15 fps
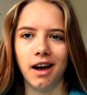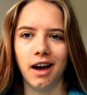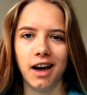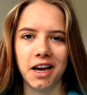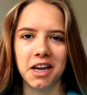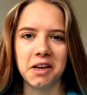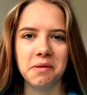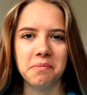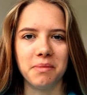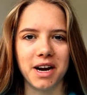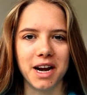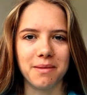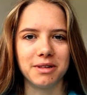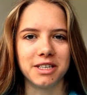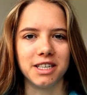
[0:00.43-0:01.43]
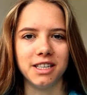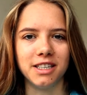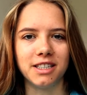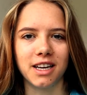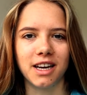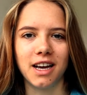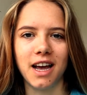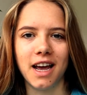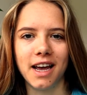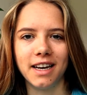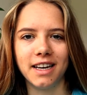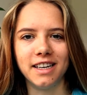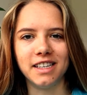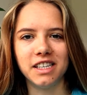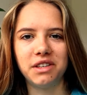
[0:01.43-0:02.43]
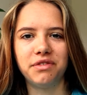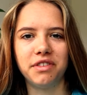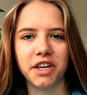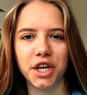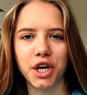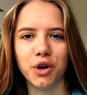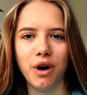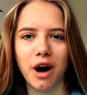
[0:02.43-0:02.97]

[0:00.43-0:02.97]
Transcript: Hi, my name is Lisa, and in this video